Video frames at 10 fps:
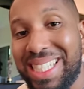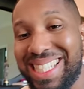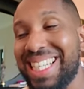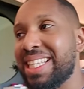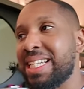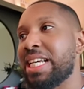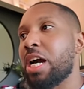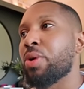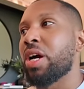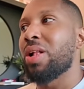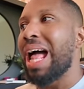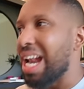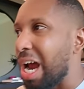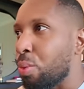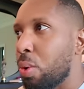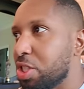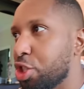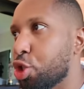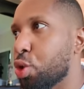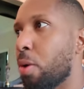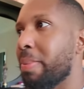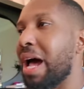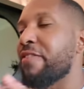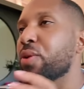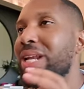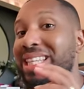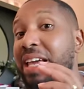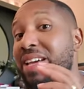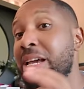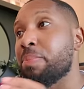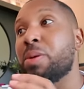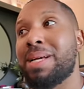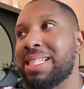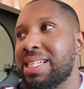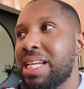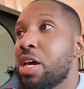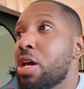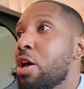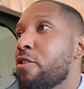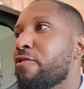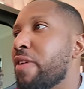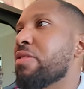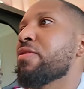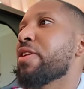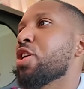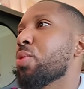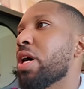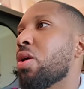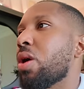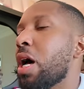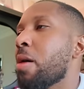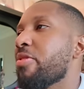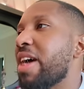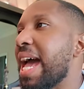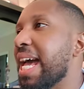could see the DRL, and I wasn't sure, but I feel like they implemented it very well. The